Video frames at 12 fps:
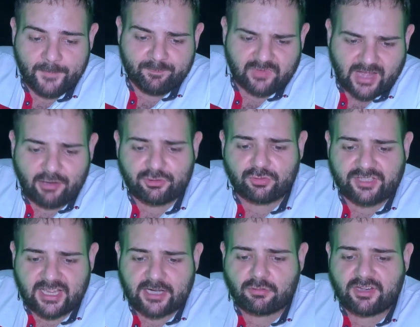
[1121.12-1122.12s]
How to
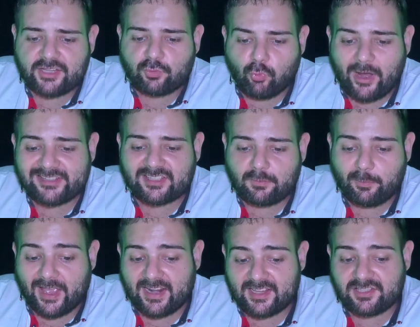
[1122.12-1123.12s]
calculate water
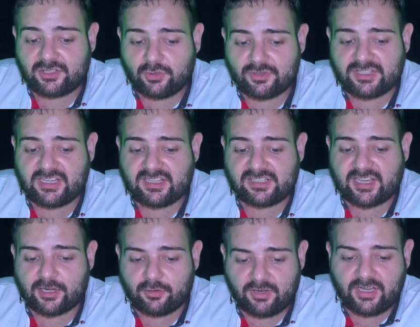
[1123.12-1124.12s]
balance using
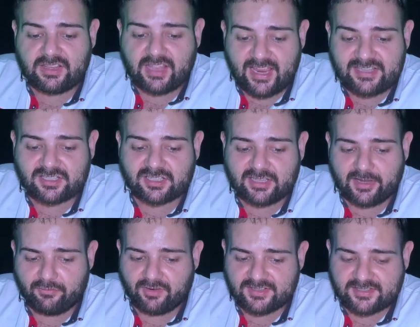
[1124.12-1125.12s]
cyanuric acid
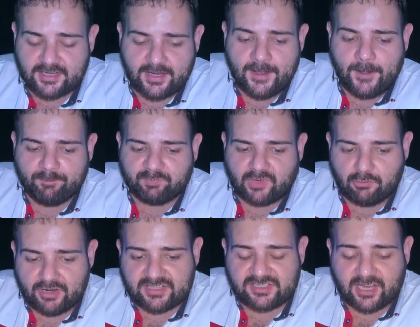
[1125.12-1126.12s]
levels?
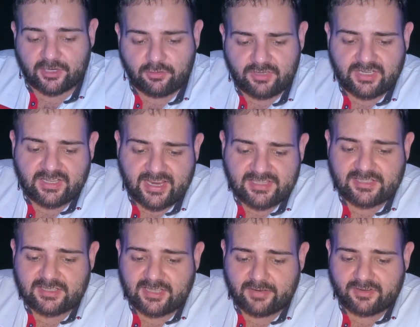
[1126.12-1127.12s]
When cyanuric
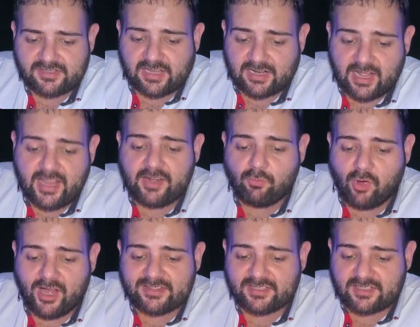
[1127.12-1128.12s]
acid levels are high in
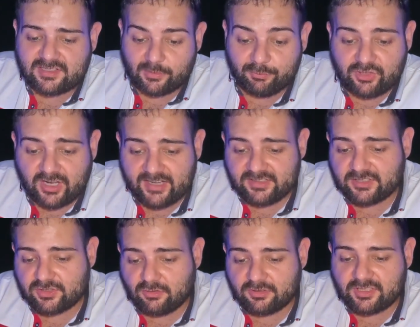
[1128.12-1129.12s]
water, subtract
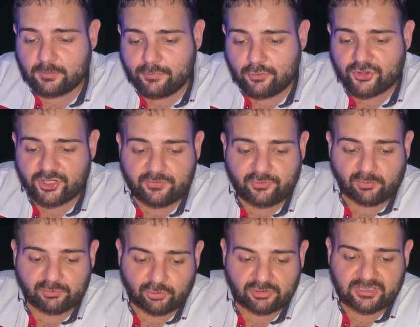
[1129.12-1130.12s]
its contribution
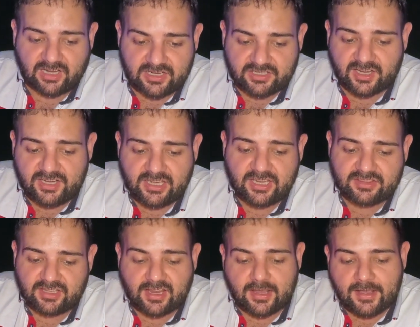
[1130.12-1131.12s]
from total
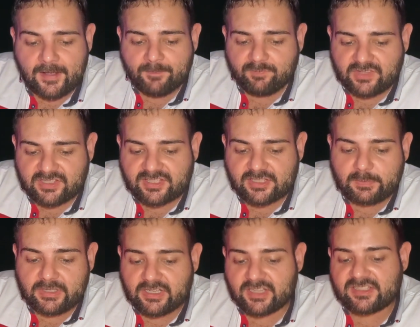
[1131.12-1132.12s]
alkalinity. This is
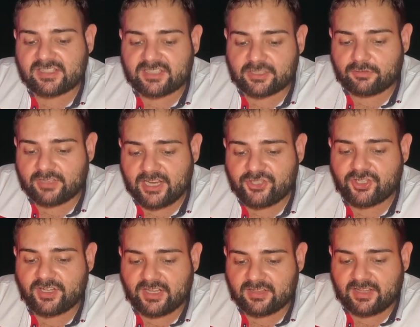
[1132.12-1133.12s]
because the
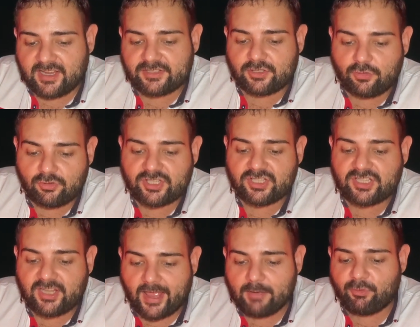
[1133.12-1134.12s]
saturation index uses
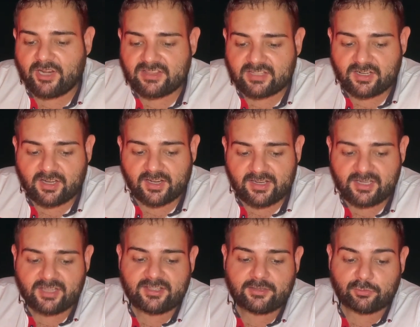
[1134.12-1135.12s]
carbonate
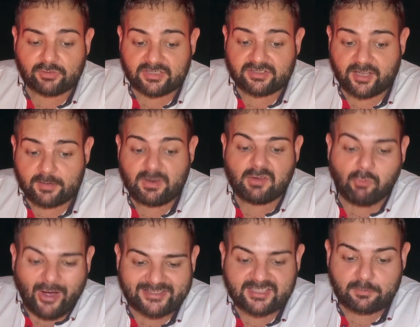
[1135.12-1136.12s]
alkalinity to determine
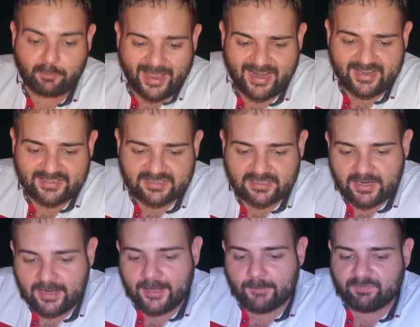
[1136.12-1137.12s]
water balance.
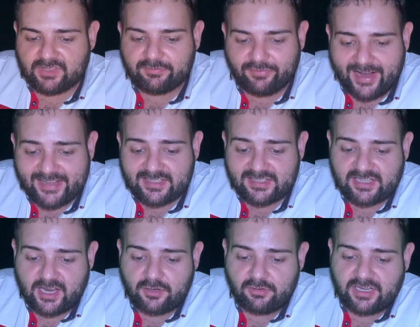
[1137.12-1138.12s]
Divide the
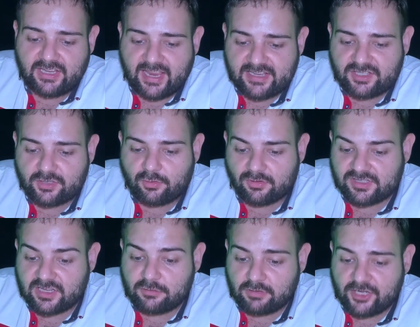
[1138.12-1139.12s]
cyanuric acid
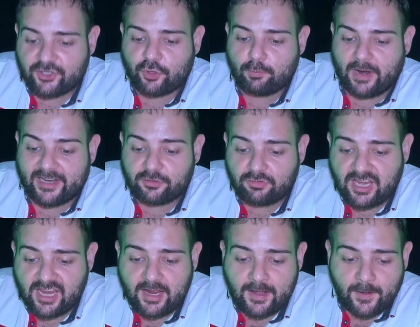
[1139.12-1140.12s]
concentration by
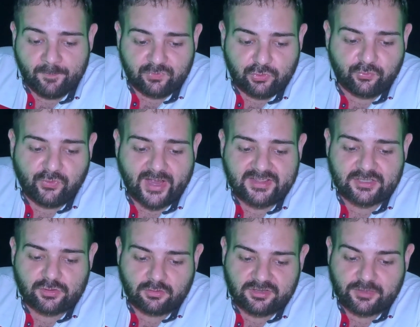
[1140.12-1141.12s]
3 to find
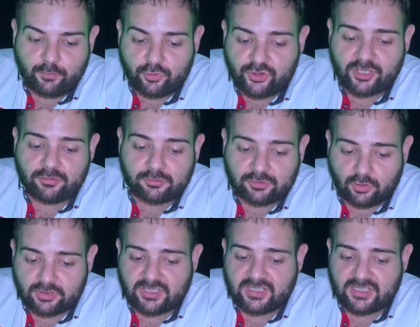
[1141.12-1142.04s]
its contribution to total